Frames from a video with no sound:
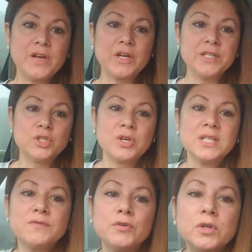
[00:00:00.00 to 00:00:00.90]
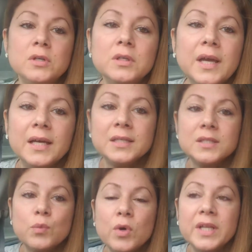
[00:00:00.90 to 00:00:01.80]
very stressful
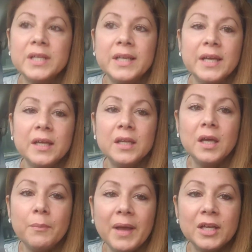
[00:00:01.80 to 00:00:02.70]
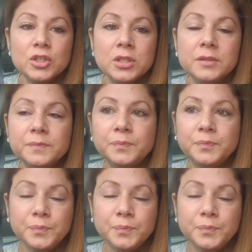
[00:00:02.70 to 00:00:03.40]
as one can imagine.